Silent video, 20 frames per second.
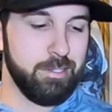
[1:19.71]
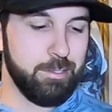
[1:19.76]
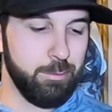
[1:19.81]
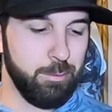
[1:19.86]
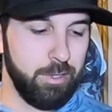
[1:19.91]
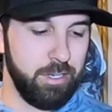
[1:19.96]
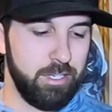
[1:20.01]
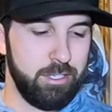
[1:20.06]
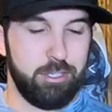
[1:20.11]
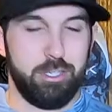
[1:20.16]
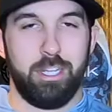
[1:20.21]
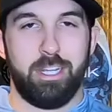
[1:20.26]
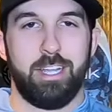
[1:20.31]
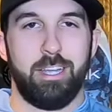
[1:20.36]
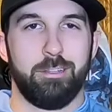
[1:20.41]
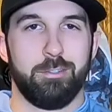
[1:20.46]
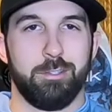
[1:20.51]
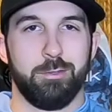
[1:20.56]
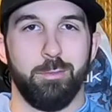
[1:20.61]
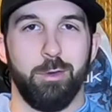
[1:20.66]
So we're gonna check
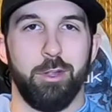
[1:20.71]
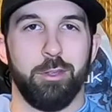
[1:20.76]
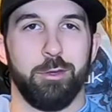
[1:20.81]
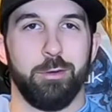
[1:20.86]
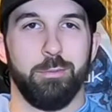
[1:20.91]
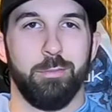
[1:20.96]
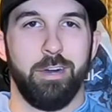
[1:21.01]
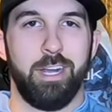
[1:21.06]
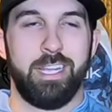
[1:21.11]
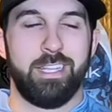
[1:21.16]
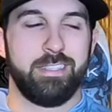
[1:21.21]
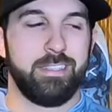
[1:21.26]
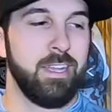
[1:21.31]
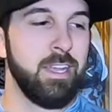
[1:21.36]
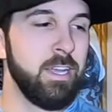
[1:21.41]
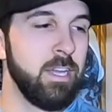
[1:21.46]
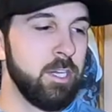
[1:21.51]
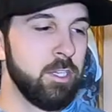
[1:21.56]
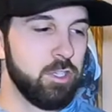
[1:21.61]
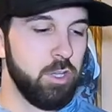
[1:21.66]
out some other brands.
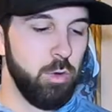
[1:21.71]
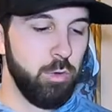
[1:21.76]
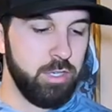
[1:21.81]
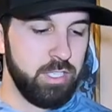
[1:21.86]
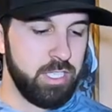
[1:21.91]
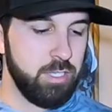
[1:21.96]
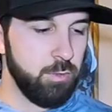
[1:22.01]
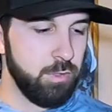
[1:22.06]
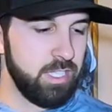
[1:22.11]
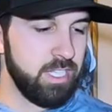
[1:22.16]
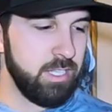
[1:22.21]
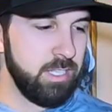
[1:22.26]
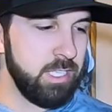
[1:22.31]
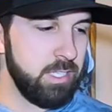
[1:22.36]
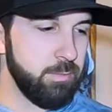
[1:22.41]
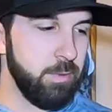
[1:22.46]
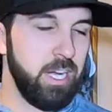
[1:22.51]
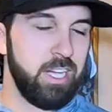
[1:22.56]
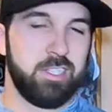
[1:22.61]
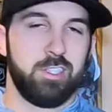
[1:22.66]
So I wanna see what's in
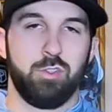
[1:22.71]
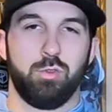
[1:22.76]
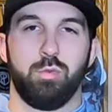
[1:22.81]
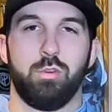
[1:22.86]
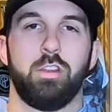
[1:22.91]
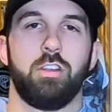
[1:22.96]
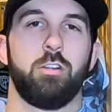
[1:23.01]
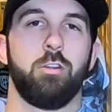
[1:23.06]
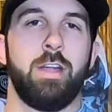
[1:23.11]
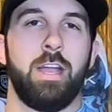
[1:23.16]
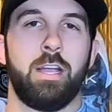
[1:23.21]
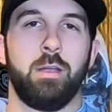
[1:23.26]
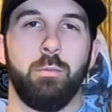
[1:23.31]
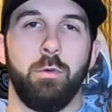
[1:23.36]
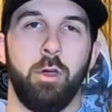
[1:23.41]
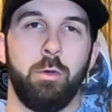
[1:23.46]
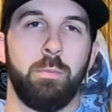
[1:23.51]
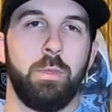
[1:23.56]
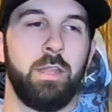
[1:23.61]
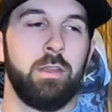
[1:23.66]
these boxes. We're gonna crack them
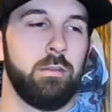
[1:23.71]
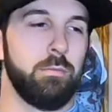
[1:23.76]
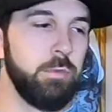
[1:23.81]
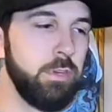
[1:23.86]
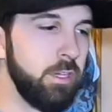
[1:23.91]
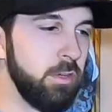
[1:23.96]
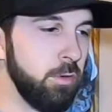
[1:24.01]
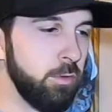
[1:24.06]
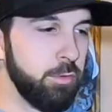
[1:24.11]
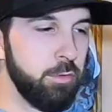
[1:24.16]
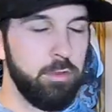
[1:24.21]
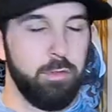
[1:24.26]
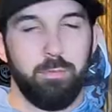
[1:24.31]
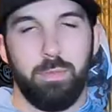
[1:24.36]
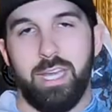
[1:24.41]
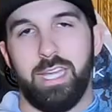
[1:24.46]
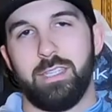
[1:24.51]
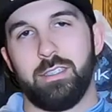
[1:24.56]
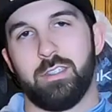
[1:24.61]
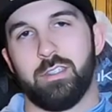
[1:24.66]
open. I'm gonna go through the
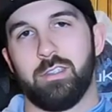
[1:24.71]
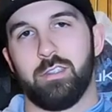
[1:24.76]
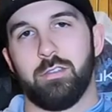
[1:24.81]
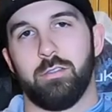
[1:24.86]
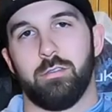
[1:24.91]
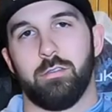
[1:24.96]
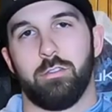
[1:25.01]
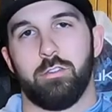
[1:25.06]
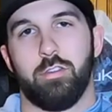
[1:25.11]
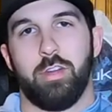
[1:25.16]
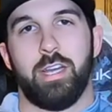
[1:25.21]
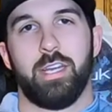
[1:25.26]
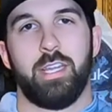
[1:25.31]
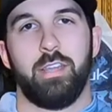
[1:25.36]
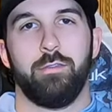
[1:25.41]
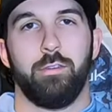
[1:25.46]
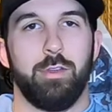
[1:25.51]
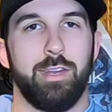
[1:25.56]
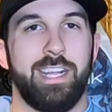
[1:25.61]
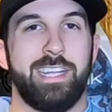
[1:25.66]
baits, try and
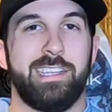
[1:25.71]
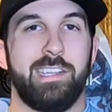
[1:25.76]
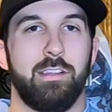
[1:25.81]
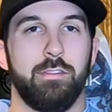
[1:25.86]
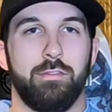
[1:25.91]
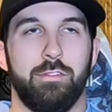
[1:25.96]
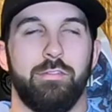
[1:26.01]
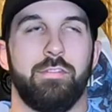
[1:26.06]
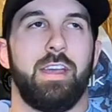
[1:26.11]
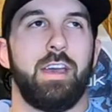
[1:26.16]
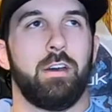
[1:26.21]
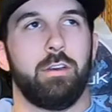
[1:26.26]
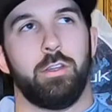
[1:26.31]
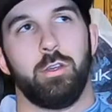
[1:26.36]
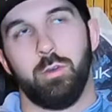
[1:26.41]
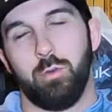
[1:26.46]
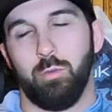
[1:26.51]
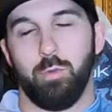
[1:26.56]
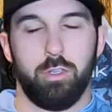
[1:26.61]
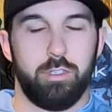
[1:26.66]
give you an idea of the
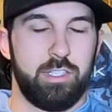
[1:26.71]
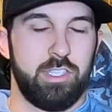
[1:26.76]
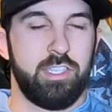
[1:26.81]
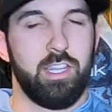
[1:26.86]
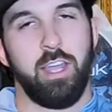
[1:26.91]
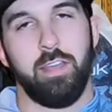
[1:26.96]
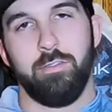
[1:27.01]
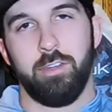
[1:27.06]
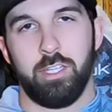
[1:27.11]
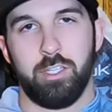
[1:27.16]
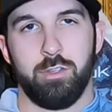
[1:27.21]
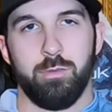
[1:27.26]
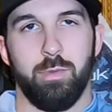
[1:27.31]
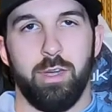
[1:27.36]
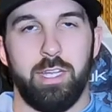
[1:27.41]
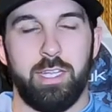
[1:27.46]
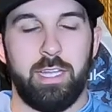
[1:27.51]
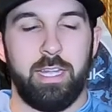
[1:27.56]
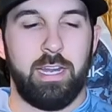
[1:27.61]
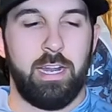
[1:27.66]
value and what savings you
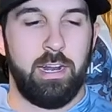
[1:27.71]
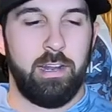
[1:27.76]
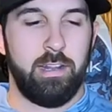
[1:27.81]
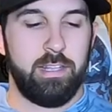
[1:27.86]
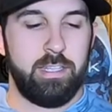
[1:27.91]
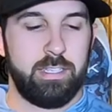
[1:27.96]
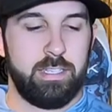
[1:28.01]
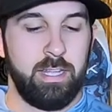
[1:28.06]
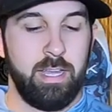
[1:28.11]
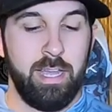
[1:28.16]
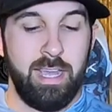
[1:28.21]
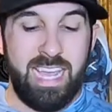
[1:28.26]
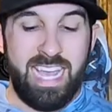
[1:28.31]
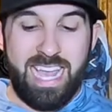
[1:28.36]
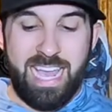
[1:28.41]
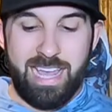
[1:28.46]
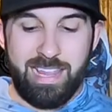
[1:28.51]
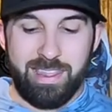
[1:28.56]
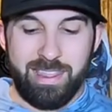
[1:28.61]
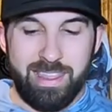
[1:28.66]
might get out of this.
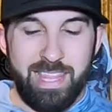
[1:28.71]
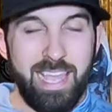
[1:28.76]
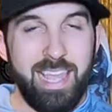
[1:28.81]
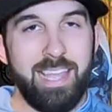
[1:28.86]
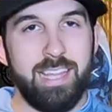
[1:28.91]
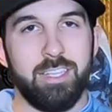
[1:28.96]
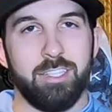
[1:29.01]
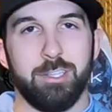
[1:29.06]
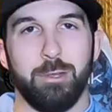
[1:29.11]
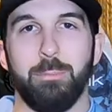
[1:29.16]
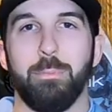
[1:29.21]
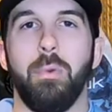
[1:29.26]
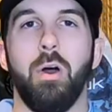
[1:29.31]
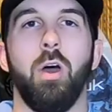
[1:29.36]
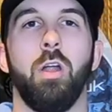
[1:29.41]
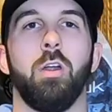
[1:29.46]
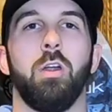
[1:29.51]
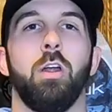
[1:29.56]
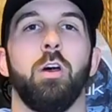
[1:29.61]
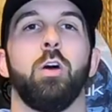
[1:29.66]
And then
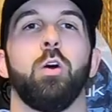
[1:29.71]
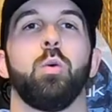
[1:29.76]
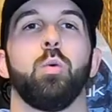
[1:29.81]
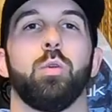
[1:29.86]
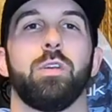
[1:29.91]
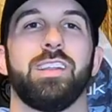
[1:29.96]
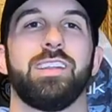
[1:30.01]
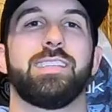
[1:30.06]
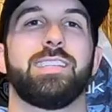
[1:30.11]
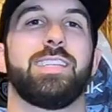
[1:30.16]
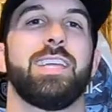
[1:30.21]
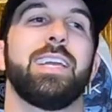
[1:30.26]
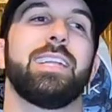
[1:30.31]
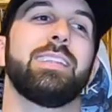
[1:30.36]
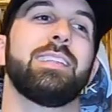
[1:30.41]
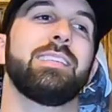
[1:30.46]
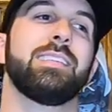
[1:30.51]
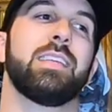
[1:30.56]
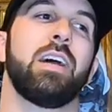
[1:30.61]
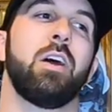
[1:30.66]
tomorrow, we're gonna take
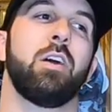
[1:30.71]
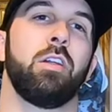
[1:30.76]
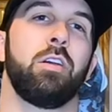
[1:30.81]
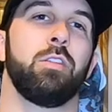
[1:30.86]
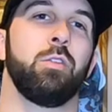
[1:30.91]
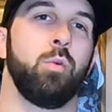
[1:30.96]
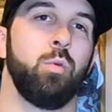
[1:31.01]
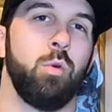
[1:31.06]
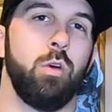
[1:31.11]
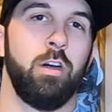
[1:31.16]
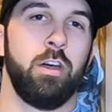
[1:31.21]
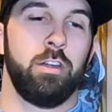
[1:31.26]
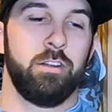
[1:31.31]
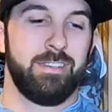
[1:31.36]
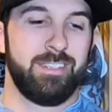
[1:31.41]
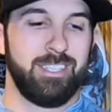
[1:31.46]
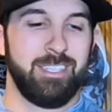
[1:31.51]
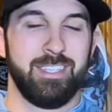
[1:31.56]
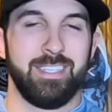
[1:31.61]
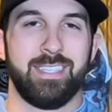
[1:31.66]
these out on the
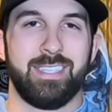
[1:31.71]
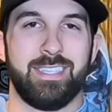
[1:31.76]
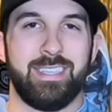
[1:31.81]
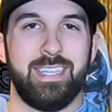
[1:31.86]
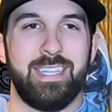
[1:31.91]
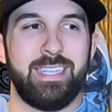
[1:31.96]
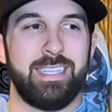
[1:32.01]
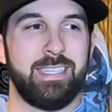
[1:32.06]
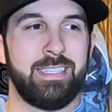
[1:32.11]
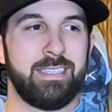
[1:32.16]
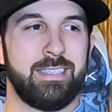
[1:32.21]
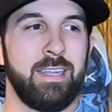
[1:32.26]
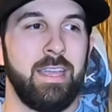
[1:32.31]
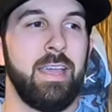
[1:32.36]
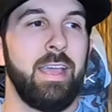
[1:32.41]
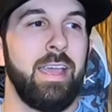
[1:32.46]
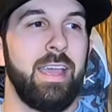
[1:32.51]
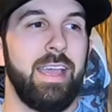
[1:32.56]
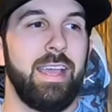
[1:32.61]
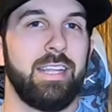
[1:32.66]
water, just these,
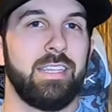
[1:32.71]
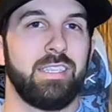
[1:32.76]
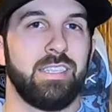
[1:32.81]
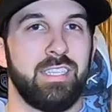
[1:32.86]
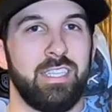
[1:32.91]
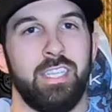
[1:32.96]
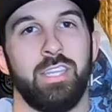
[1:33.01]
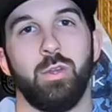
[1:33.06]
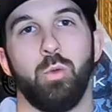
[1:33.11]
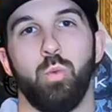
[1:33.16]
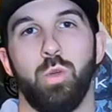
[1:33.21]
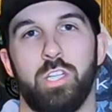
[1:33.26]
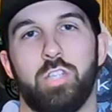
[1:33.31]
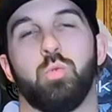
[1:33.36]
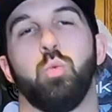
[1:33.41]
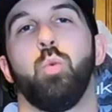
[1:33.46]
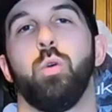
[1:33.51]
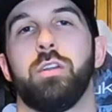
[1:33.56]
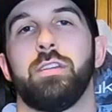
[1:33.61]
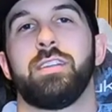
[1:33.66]
and see
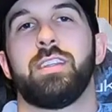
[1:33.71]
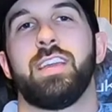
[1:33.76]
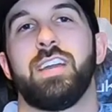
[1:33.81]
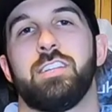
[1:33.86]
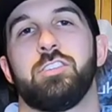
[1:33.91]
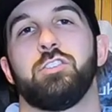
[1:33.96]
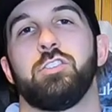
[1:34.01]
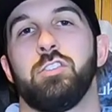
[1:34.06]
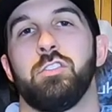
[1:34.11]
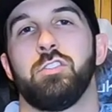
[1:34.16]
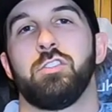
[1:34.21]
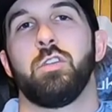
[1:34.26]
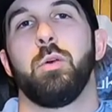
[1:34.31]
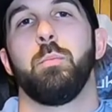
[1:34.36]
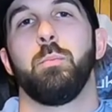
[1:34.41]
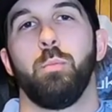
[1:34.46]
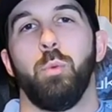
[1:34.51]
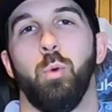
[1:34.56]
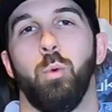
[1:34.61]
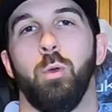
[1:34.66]
which one catches
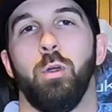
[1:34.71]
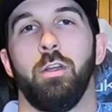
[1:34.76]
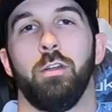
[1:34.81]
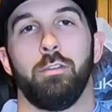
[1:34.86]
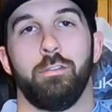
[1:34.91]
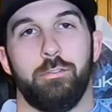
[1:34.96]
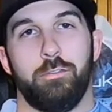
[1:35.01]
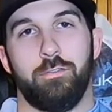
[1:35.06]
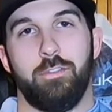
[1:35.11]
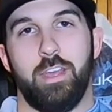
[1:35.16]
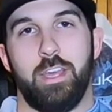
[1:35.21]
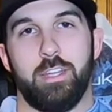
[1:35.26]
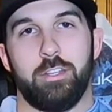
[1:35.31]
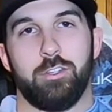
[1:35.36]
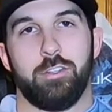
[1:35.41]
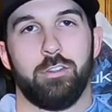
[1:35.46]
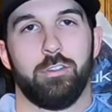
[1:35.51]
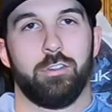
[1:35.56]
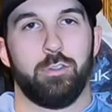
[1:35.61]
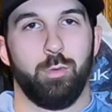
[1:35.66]
more
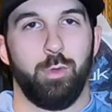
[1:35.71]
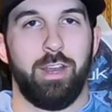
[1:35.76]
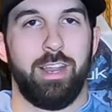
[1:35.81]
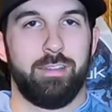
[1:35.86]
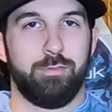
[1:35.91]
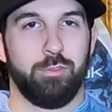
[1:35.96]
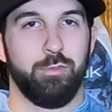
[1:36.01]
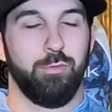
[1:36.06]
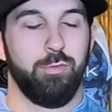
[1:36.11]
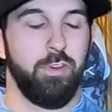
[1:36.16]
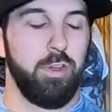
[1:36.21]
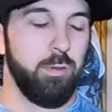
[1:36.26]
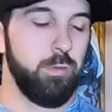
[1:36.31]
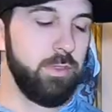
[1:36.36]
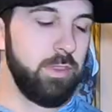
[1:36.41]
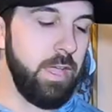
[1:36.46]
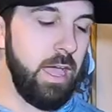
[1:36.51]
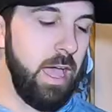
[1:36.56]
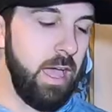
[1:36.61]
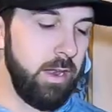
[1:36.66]
fish. So we're gonna have some fun
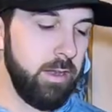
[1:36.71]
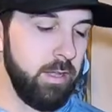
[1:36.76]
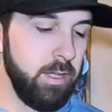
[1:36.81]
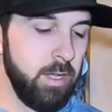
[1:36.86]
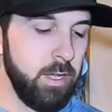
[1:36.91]
with that.